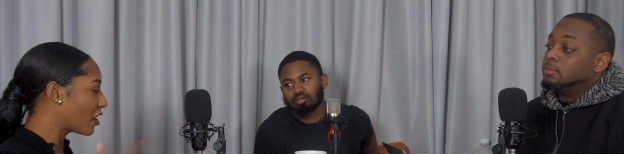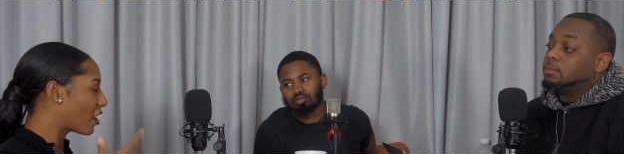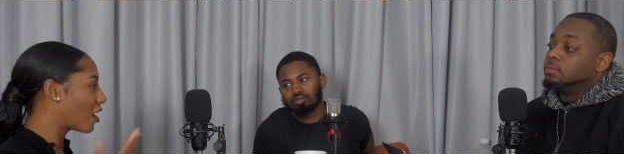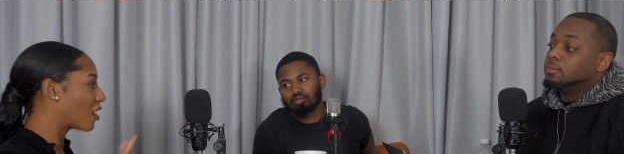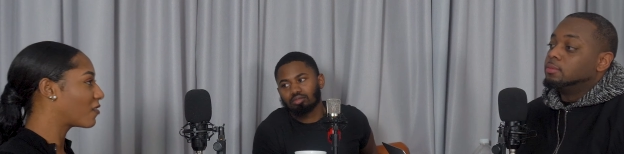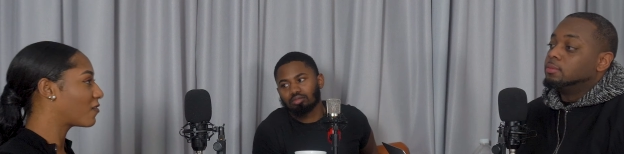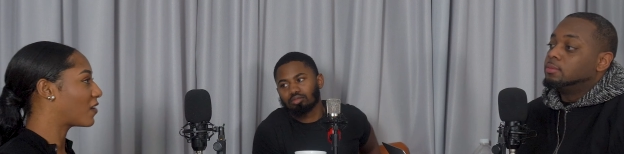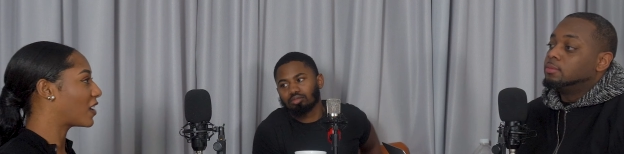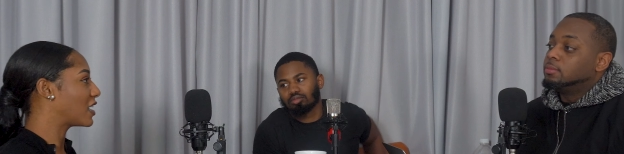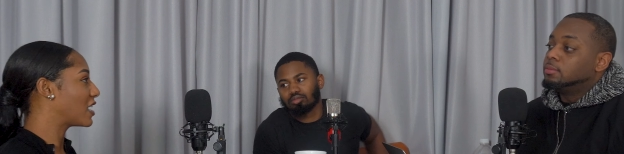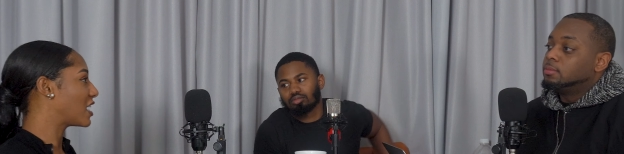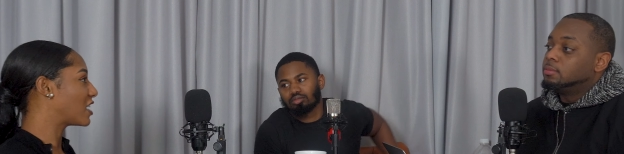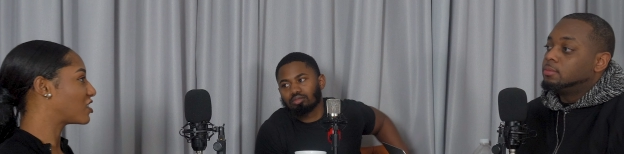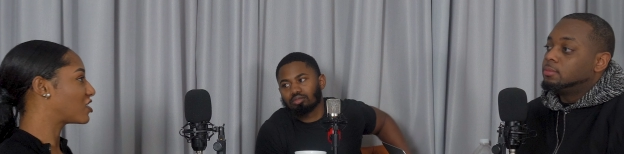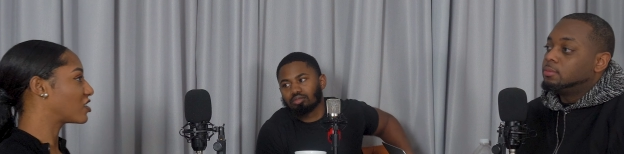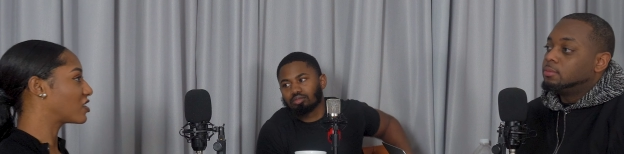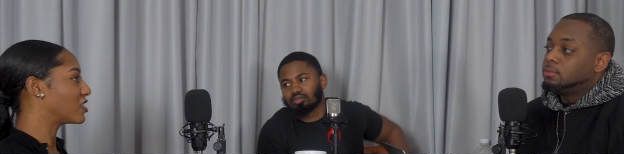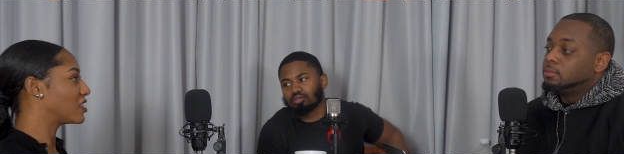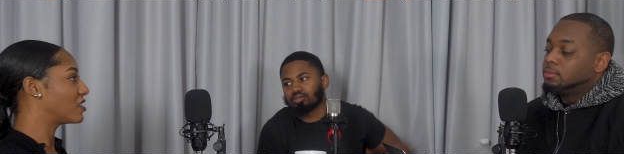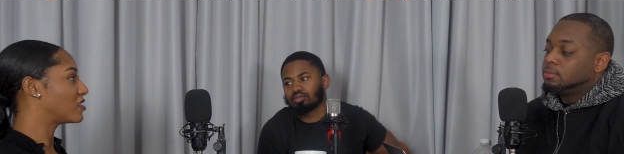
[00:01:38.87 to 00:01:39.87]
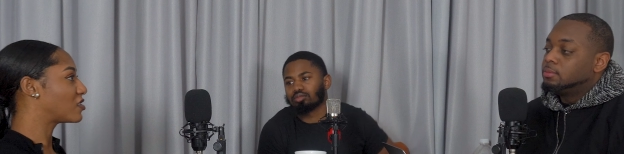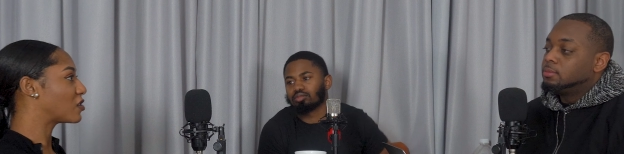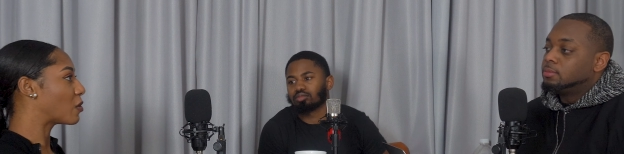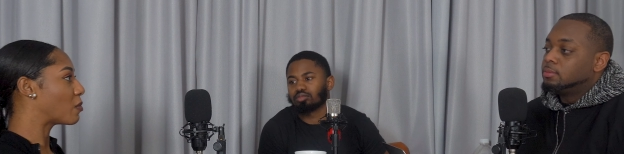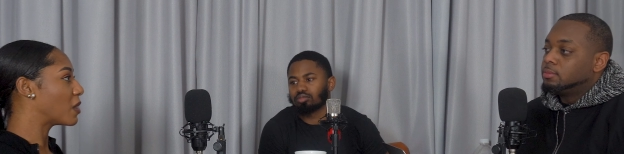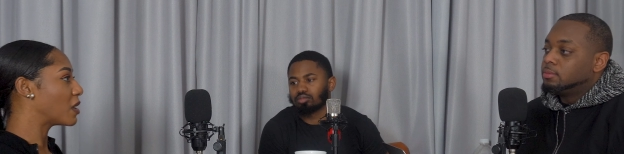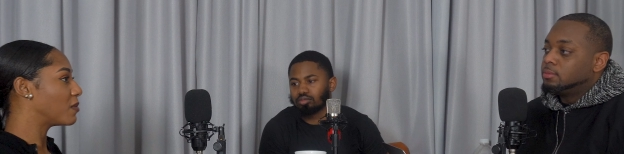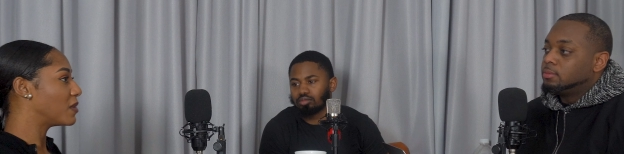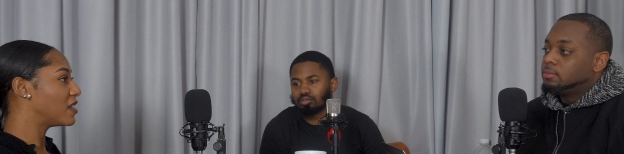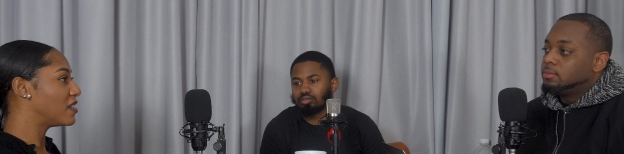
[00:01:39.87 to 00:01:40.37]
Speaker 1: beyond financially. So
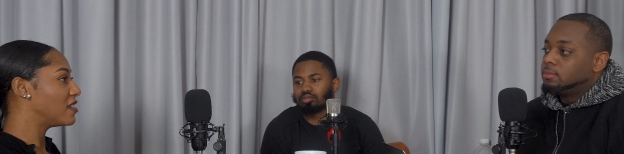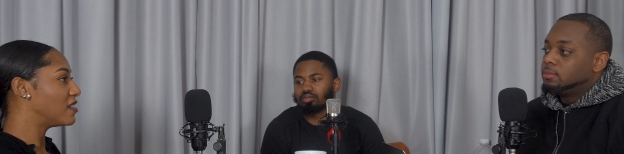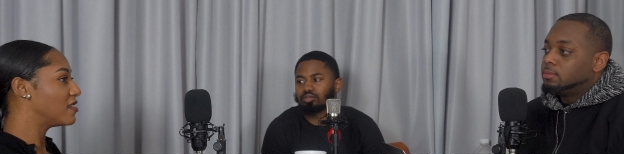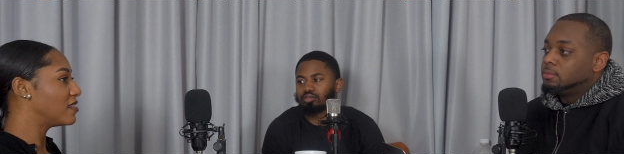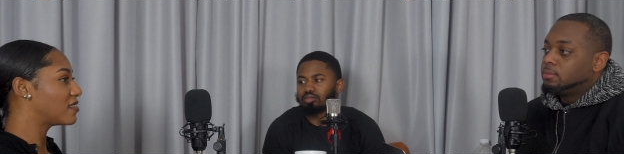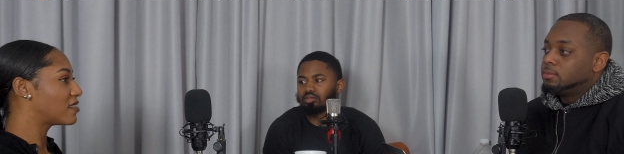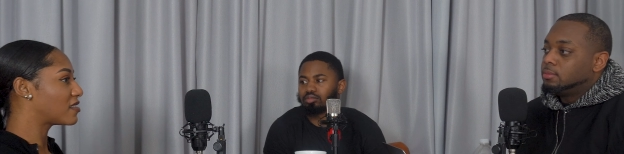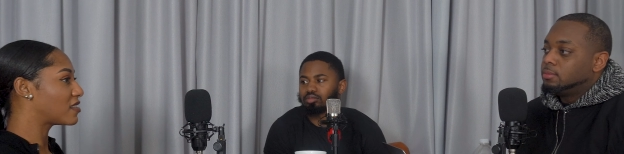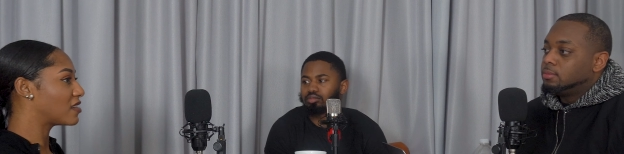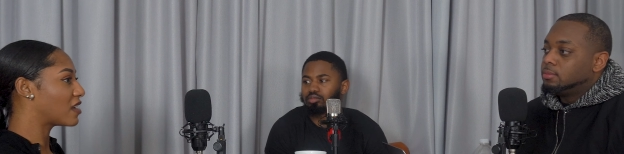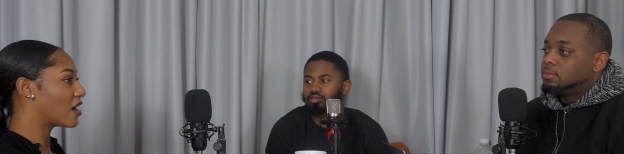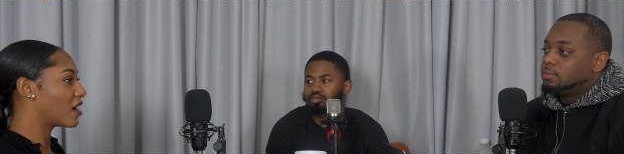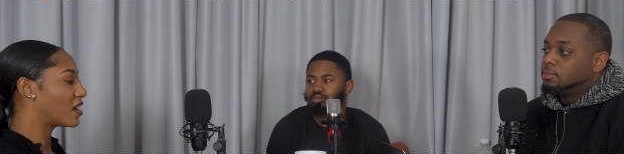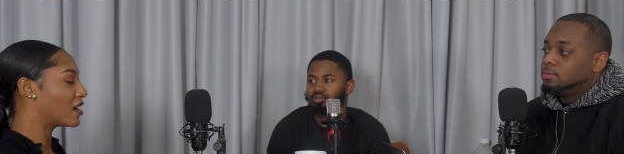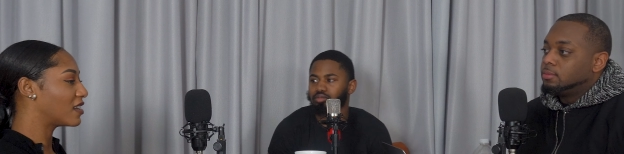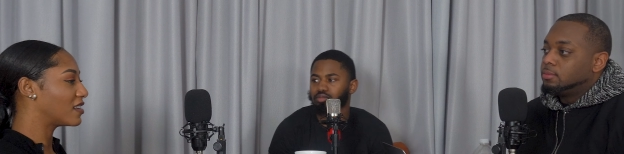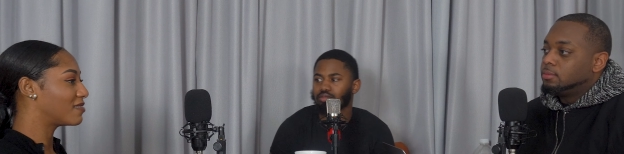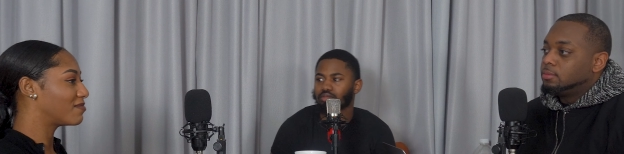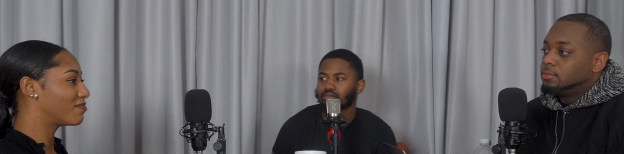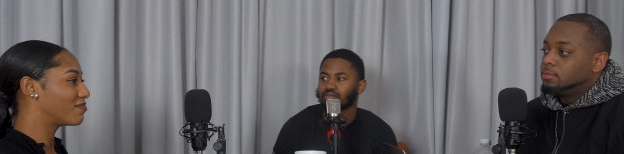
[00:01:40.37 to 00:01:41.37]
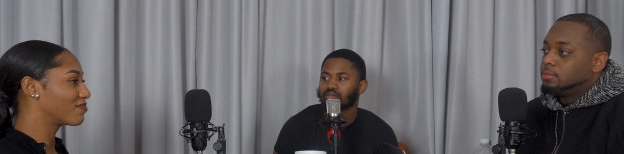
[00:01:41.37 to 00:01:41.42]
maybe he's uh,